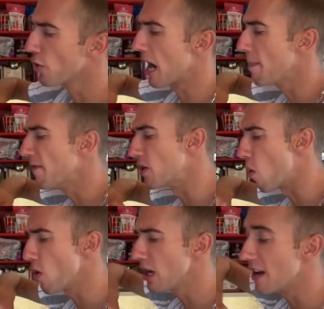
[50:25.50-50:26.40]
cup of
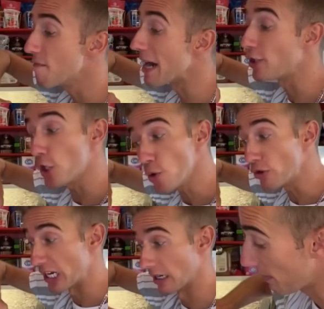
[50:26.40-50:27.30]
an oil of my
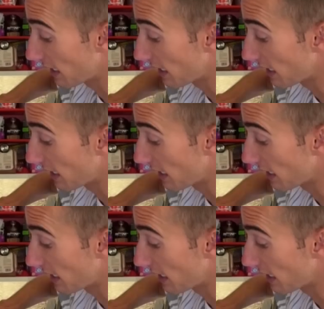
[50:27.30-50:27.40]
choosing.